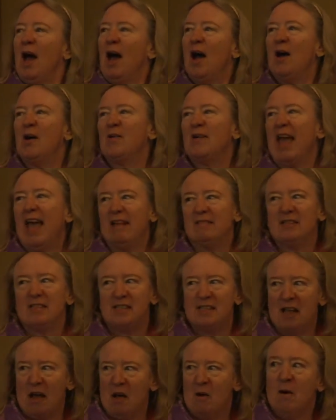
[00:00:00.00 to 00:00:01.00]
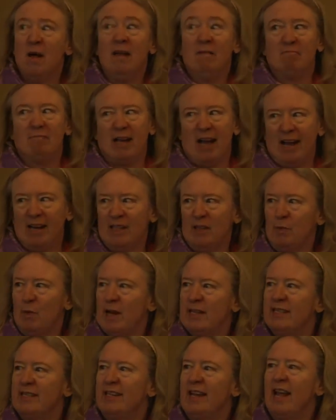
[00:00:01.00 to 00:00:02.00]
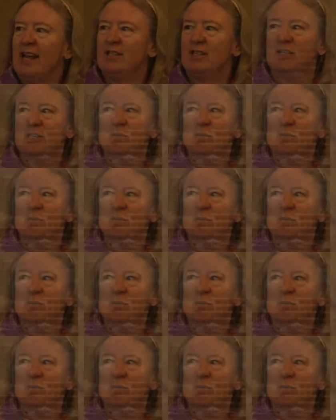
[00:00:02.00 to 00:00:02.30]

Okay, so title of the presentation